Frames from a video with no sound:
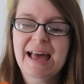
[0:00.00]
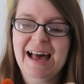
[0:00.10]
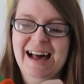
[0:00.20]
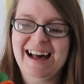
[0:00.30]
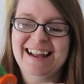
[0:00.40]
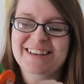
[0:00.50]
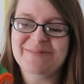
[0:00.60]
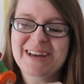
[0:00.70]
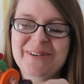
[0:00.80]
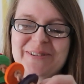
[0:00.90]
And you
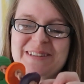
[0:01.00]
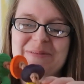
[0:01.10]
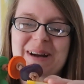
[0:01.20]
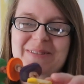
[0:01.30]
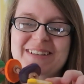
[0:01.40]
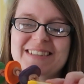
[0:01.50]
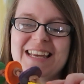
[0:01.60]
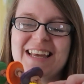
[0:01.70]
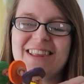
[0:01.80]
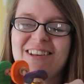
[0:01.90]
may also be able to
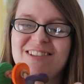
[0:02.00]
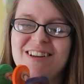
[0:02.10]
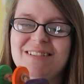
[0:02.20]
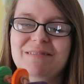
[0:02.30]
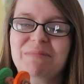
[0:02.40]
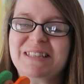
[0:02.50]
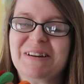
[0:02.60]
see that a certain Miss